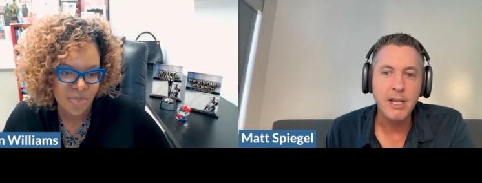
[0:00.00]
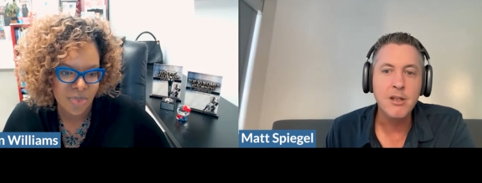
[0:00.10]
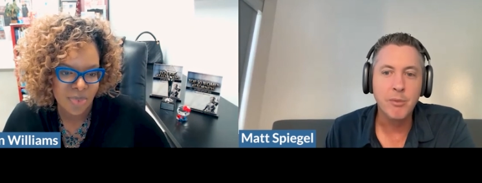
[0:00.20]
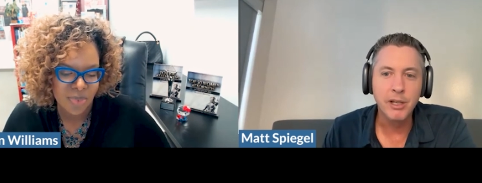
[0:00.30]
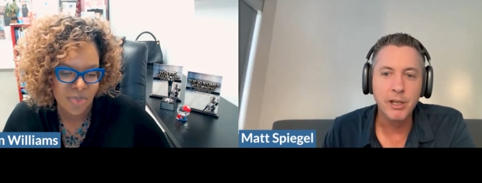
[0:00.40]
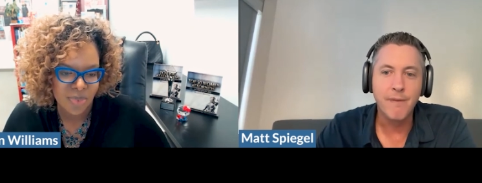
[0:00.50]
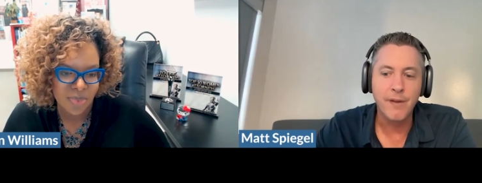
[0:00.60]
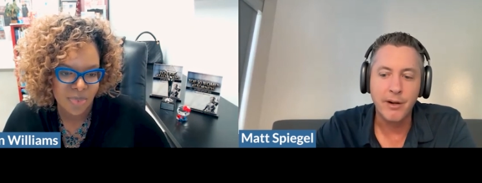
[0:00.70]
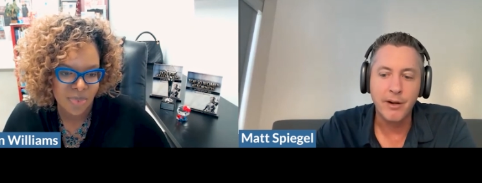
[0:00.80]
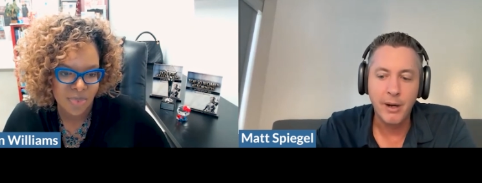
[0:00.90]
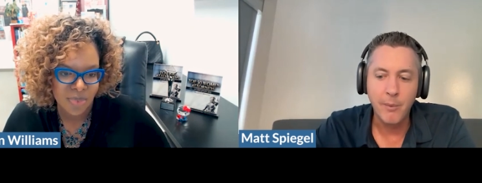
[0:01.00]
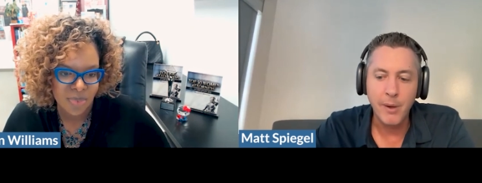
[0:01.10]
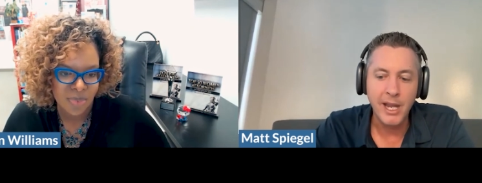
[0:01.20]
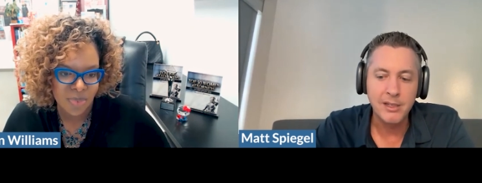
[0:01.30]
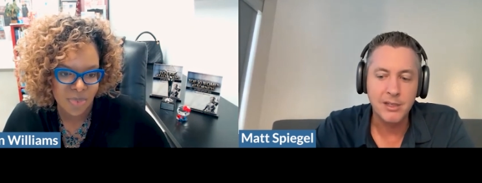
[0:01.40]
Speaker 1: and you really figure out
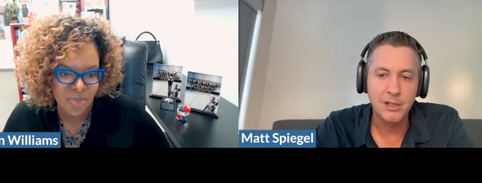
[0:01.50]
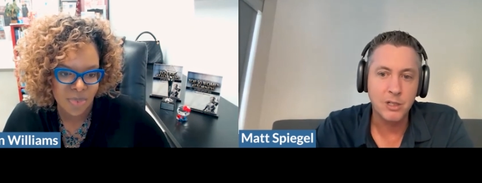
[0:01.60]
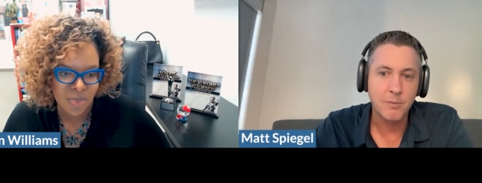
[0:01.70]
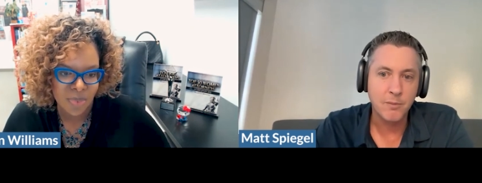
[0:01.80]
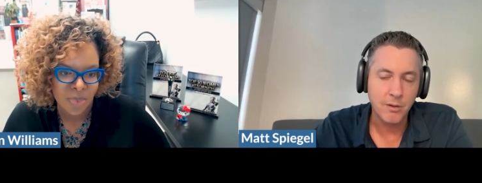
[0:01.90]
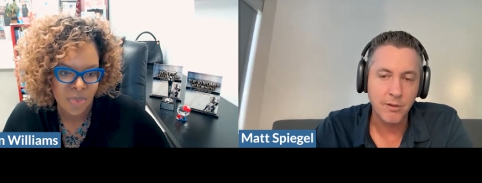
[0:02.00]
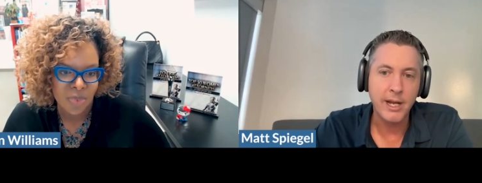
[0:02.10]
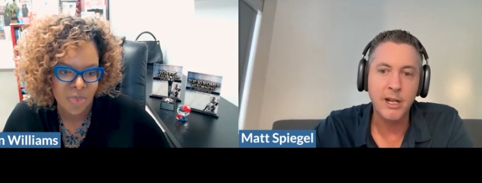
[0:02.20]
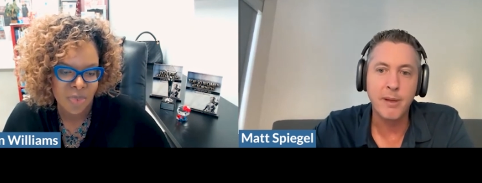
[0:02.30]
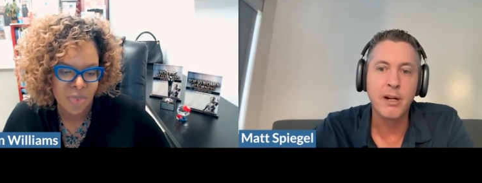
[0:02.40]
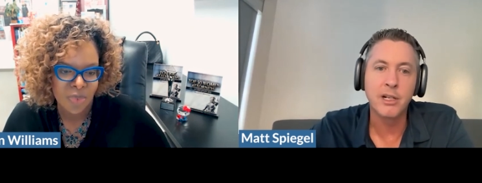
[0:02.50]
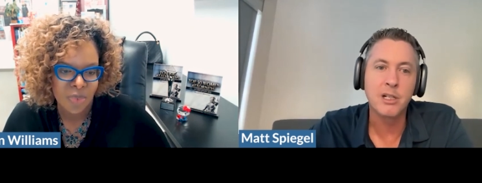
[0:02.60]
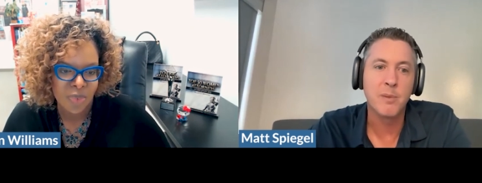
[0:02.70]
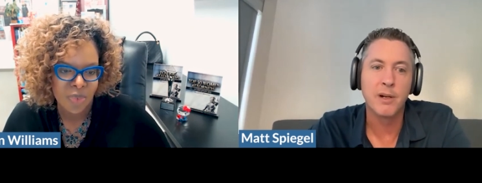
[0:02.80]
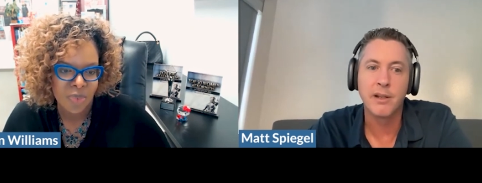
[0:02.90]
ways to just create a better
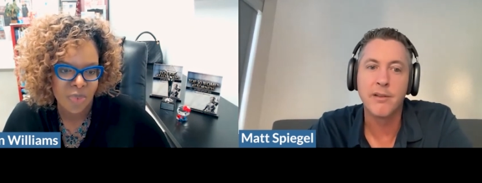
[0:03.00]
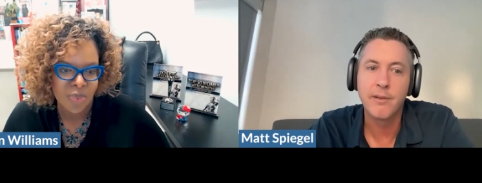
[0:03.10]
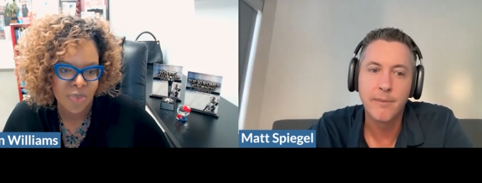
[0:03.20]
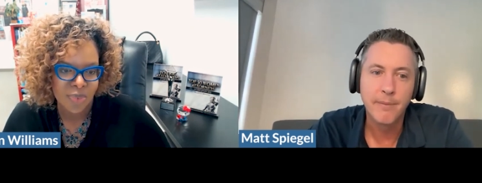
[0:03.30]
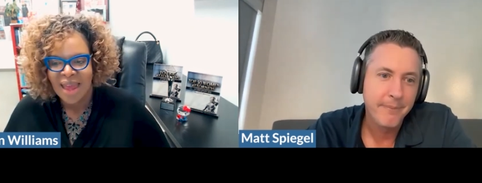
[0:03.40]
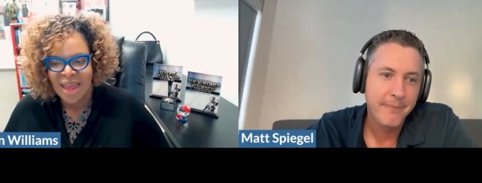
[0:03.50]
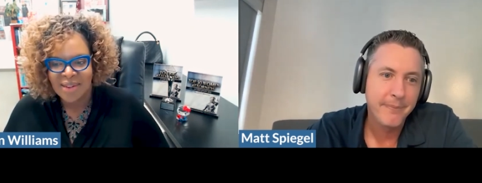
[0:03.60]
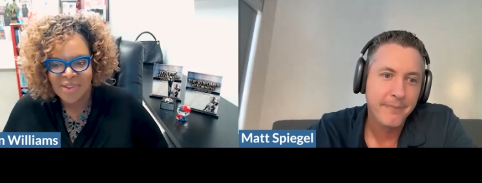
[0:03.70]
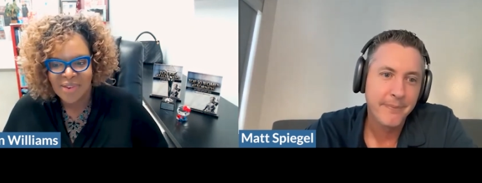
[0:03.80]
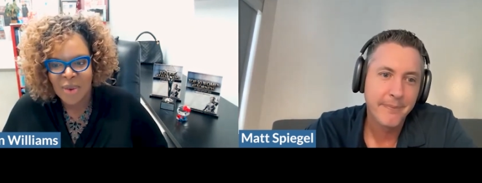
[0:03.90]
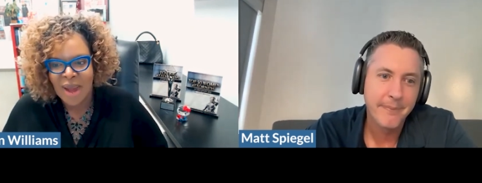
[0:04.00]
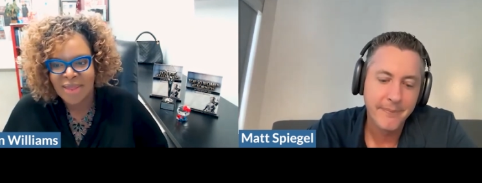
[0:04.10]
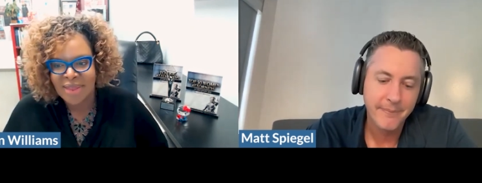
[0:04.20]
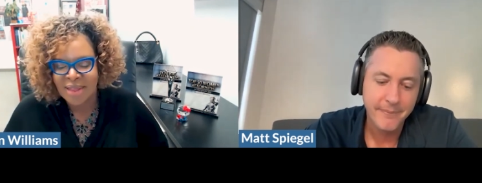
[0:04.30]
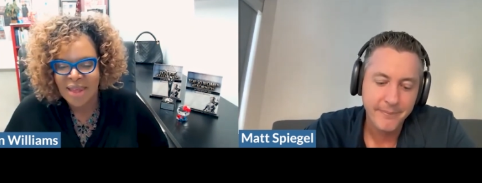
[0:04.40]
experience.
Speaker 2: And so I
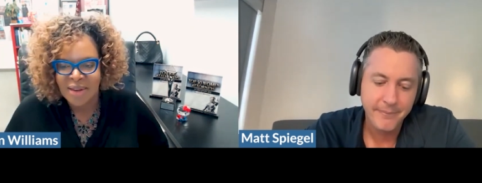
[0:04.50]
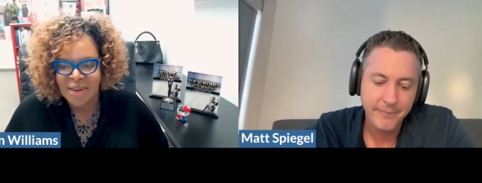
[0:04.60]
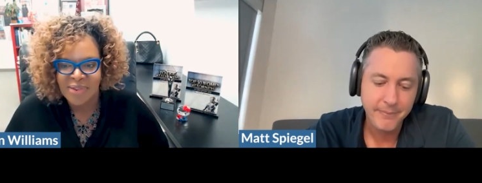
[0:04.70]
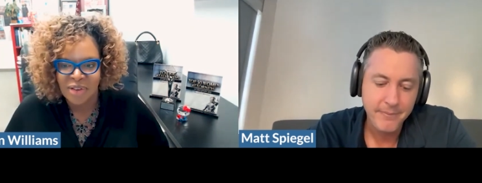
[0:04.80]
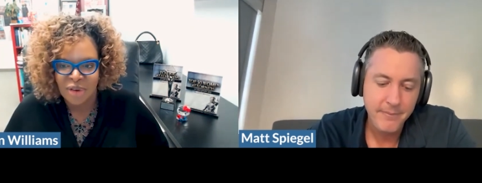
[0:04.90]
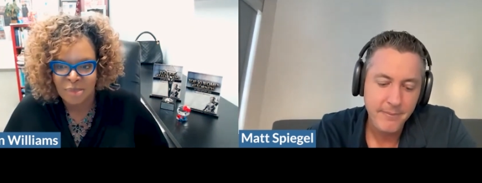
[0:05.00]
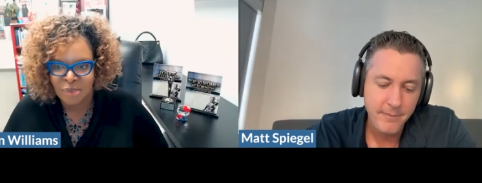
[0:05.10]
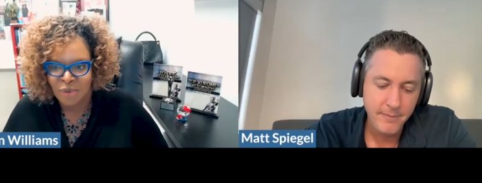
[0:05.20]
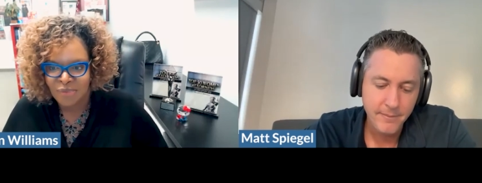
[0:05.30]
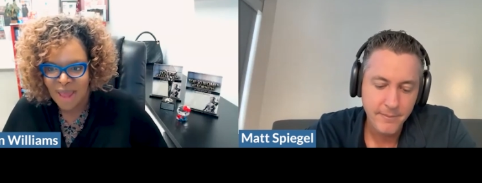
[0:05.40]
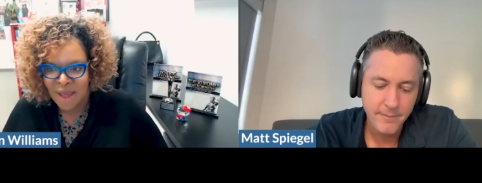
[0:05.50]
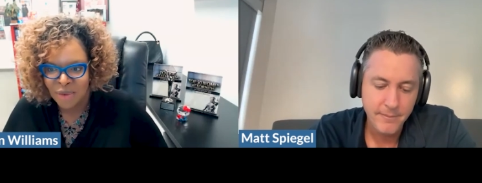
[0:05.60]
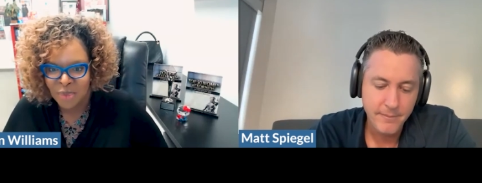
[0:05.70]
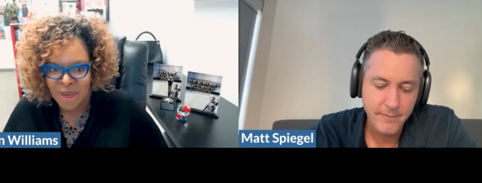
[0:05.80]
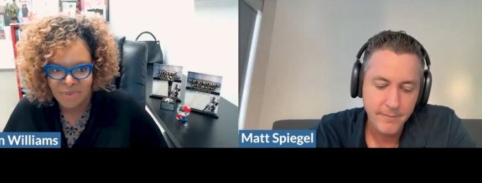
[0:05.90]
think that is such a
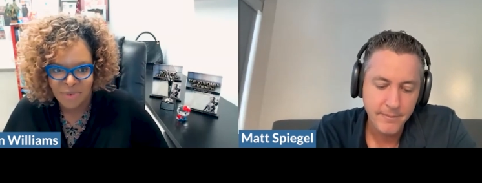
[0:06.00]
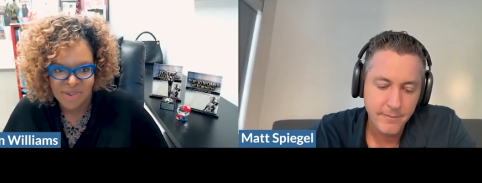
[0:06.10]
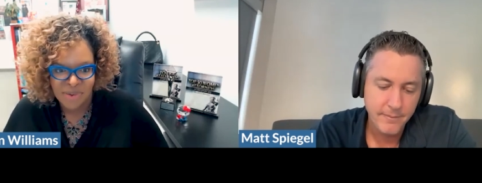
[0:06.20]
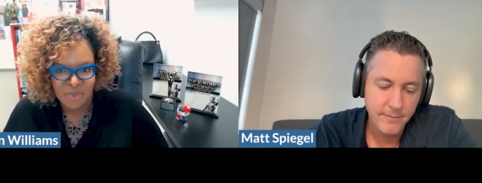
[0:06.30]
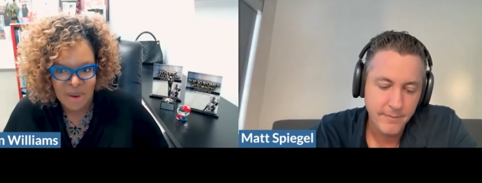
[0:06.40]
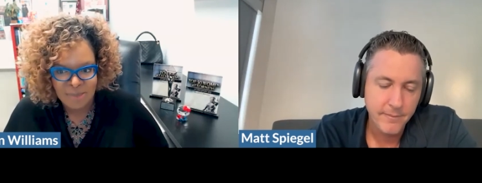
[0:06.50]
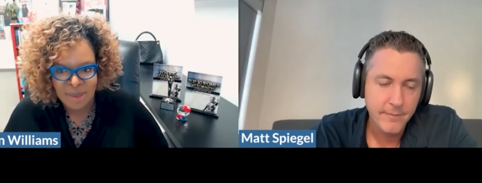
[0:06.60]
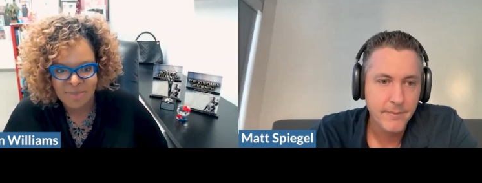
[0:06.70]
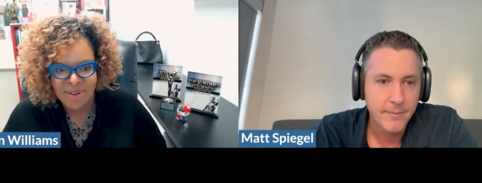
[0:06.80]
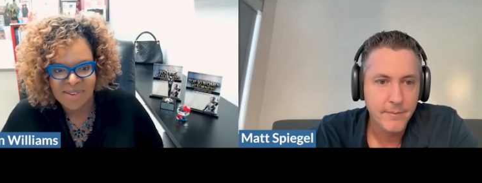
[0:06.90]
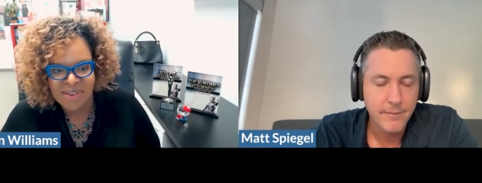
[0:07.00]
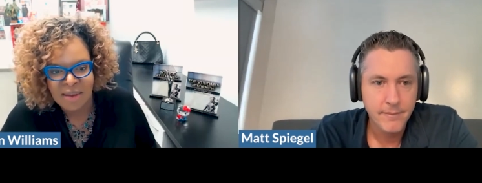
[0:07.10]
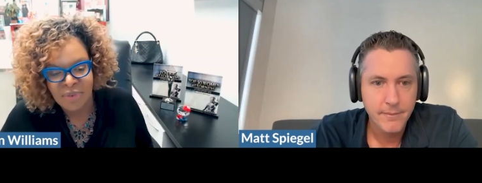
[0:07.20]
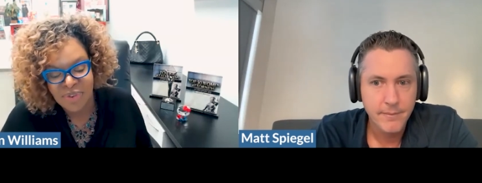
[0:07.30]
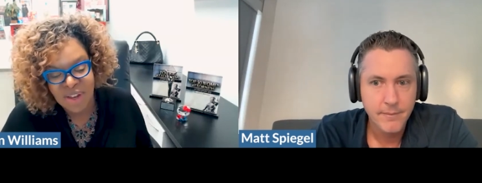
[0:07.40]
profound way for us to wrap up today's
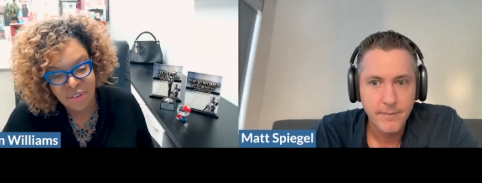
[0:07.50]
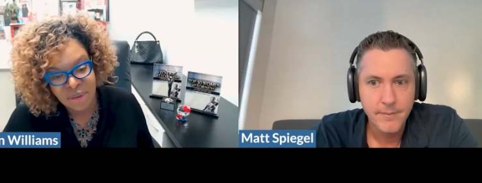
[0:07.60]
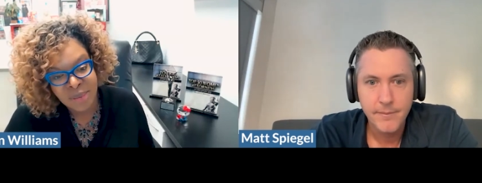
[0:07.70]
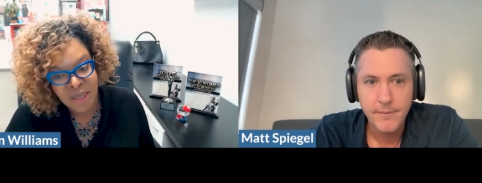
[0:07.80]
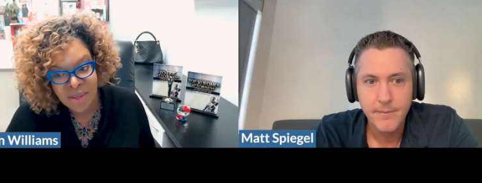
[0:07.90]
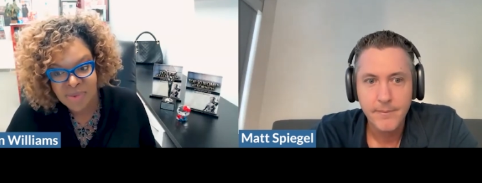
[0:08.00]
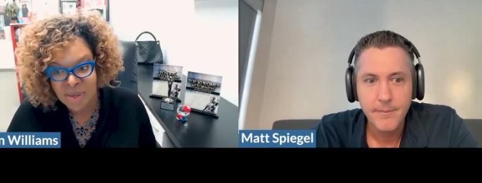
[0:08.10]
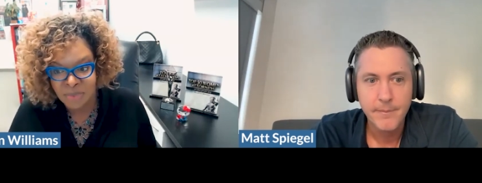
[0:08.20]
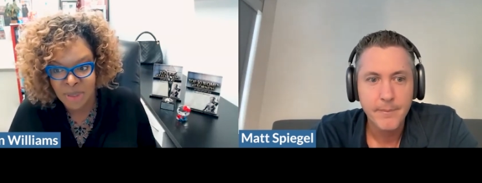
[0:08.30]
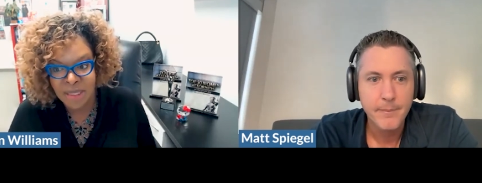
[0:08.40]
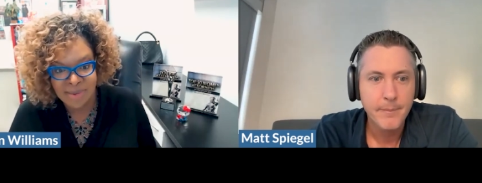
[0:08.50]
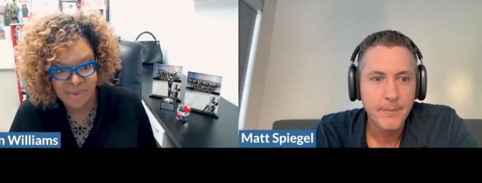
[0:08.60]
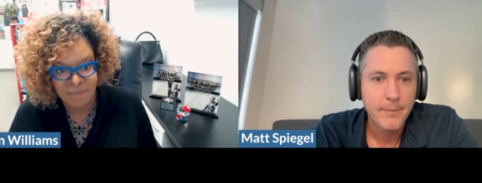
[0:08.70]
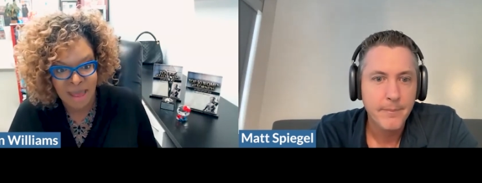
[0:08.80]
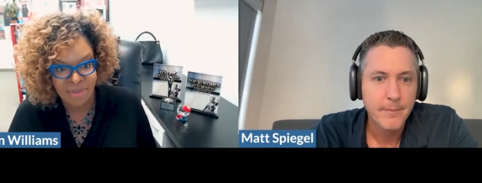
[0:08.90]
conversation, because it really is
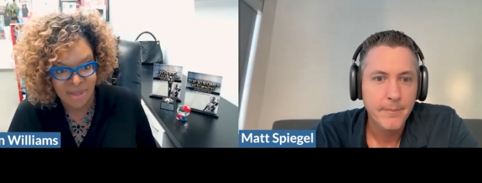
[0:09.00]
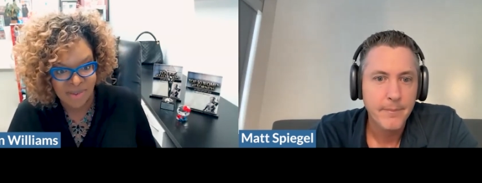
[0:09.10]
about the